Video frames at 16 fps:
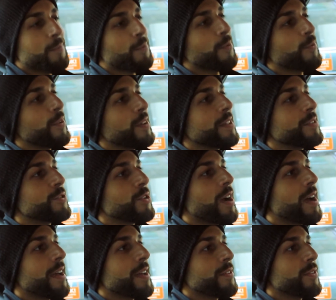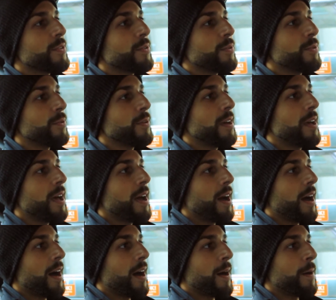and we're really trying to
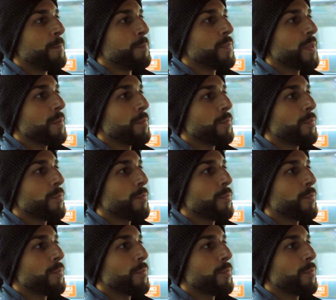um,